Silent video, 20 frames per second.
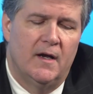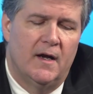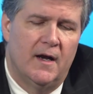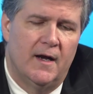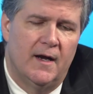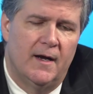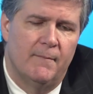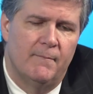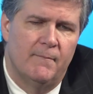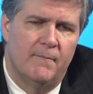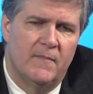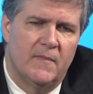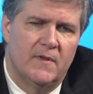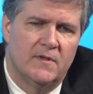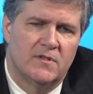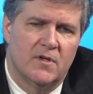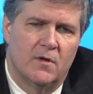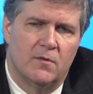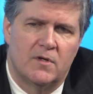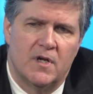Um,
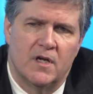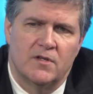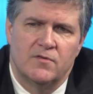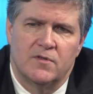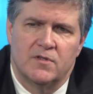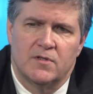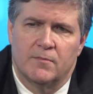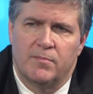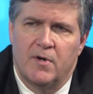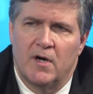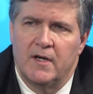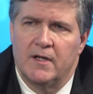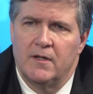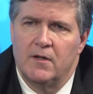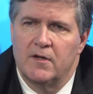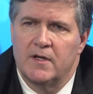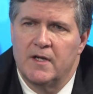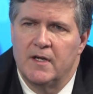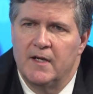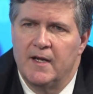so countries are probably
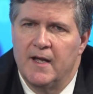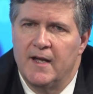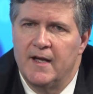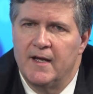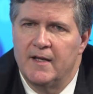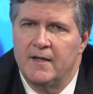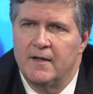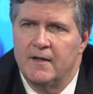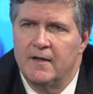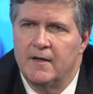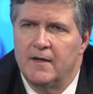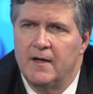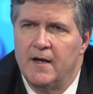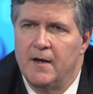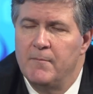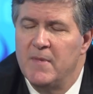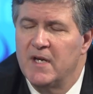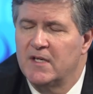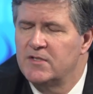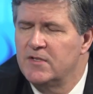looking at uh, a
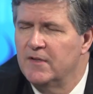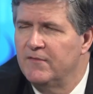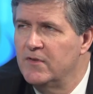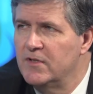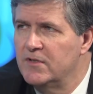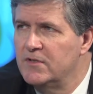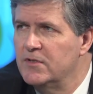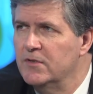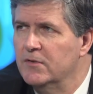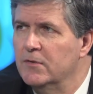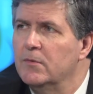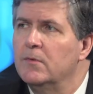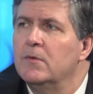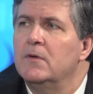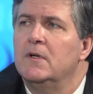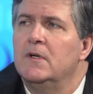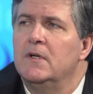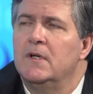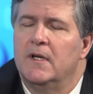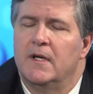mix of the two
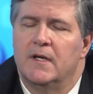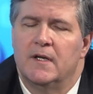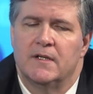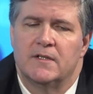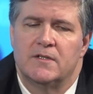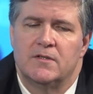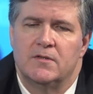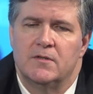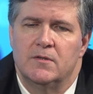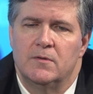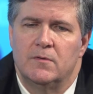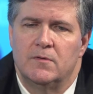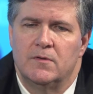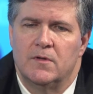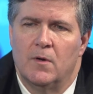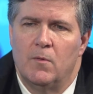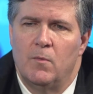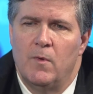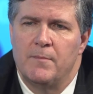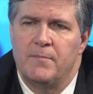as to you
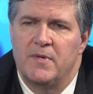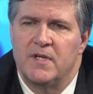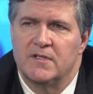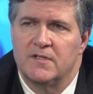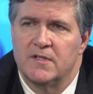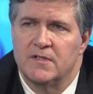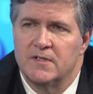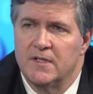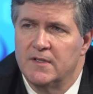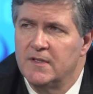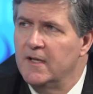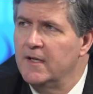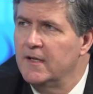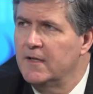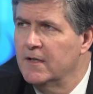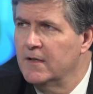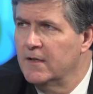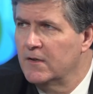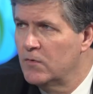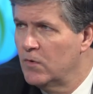know, what pieces that they
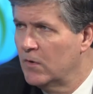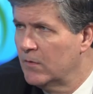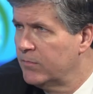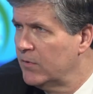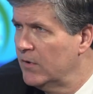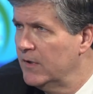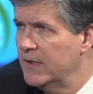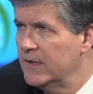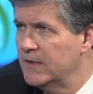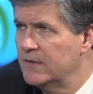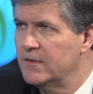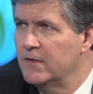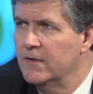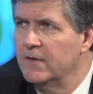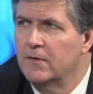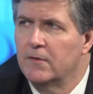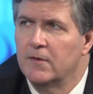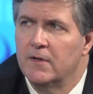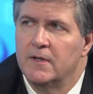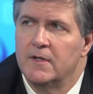can incorporate into
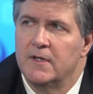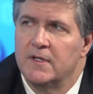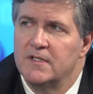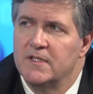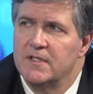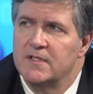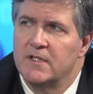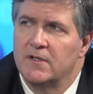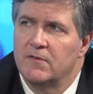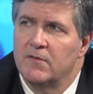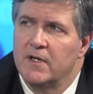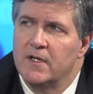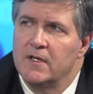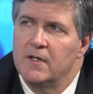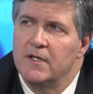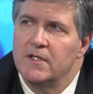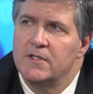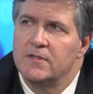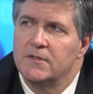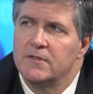their existing
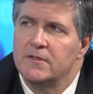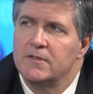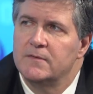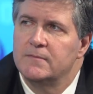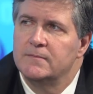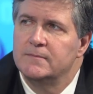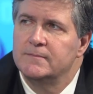regulations.